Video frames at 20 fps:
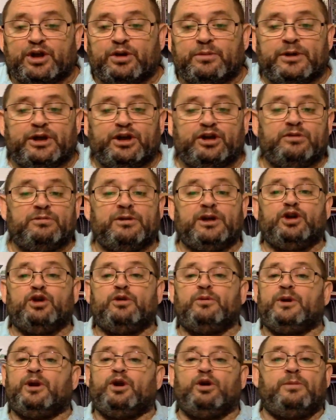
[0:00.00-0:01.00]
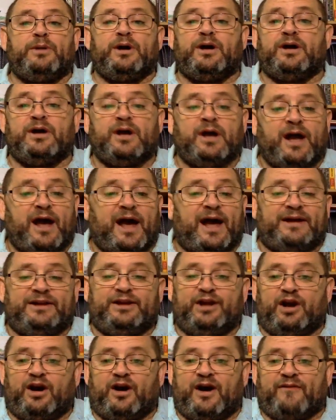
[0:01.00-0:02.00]
dooba dooba dooba dooba,
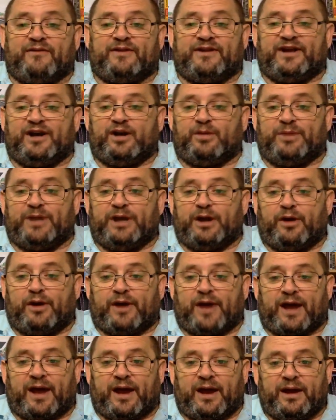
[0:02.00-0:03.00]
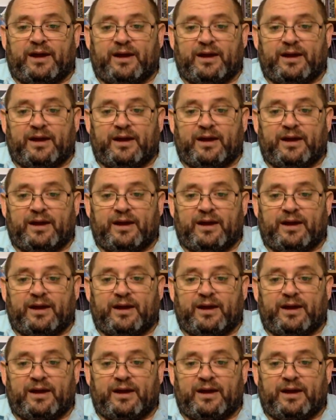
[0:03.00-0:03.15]
and, you know, everything will be okay.